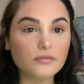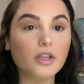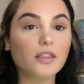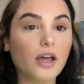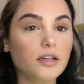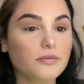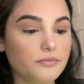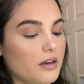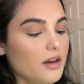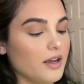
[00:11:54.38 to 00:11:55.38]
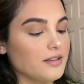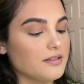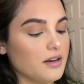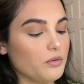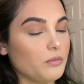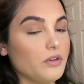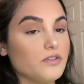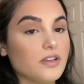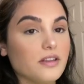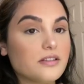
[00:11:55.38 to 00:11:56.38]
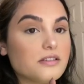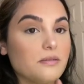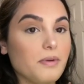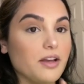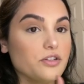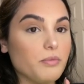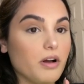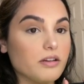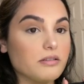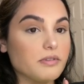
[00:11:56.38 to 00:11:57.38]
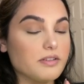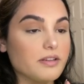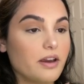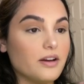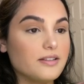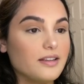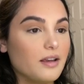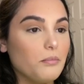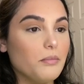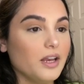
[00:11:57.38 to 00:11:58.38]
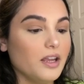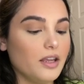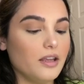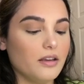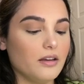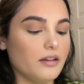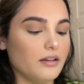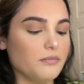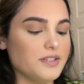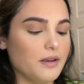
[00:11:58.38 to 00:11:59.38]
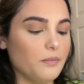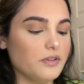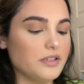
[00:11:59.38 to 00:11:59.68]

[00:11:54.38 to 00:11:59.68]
like that. Next, I will be using this SMASHBOX Mascara. It's like a mini sample